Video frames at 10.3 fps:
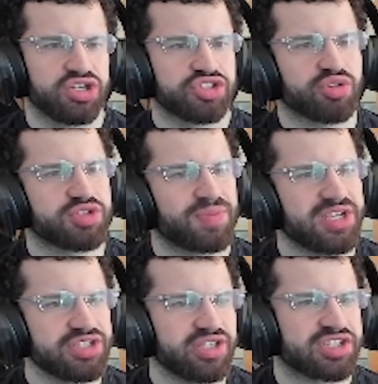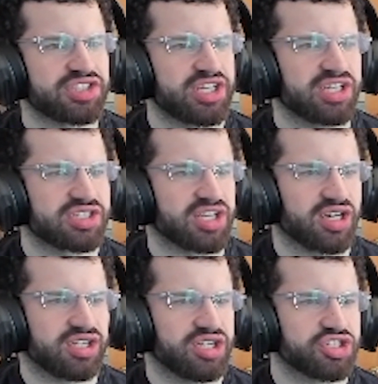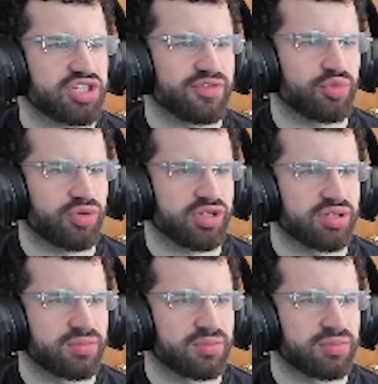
So he's basically a sitting duck, and I'll show you real quick.